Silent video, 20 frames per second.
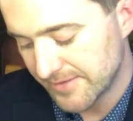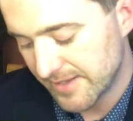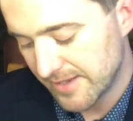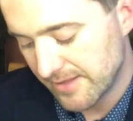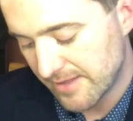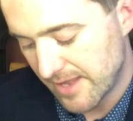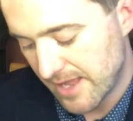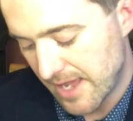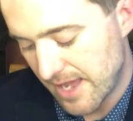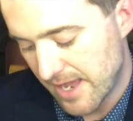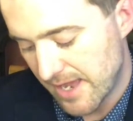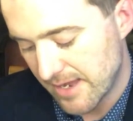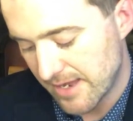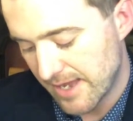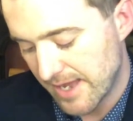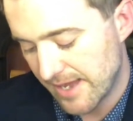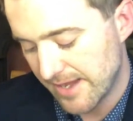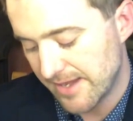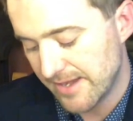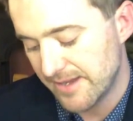in there,
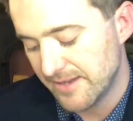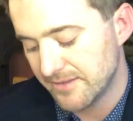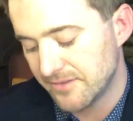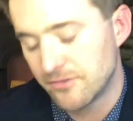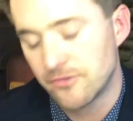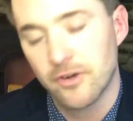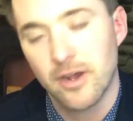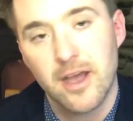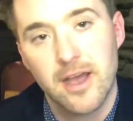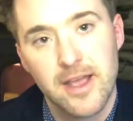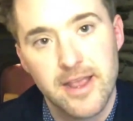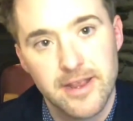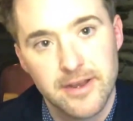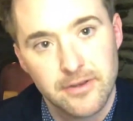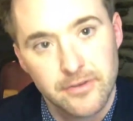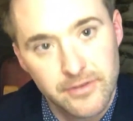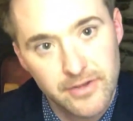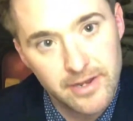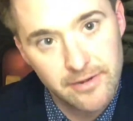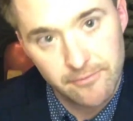and it is dry in
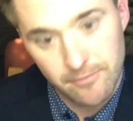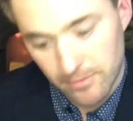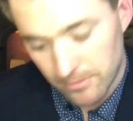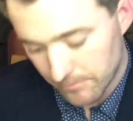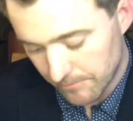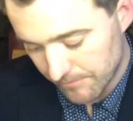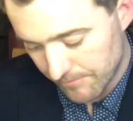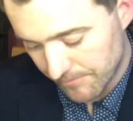general.